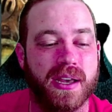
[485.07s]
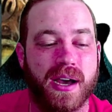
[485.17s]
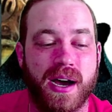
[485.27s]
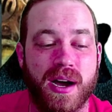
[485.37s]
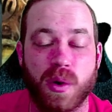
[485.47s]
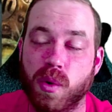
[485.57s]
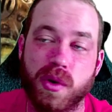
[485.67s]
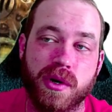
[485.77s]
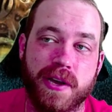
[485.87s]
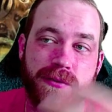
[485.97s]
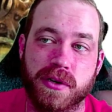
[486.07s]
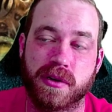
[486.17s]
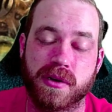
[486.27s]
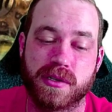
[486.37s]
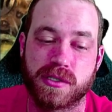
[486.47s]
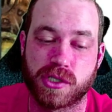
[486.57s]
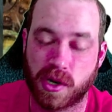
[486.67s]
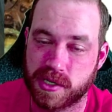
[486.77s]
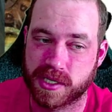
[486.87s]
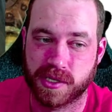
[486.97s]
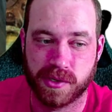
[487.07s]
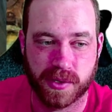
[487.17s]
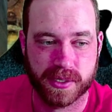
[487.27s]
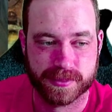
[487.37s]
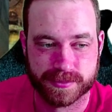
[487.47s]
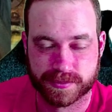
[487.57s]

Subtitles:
Or if you're charging a unit,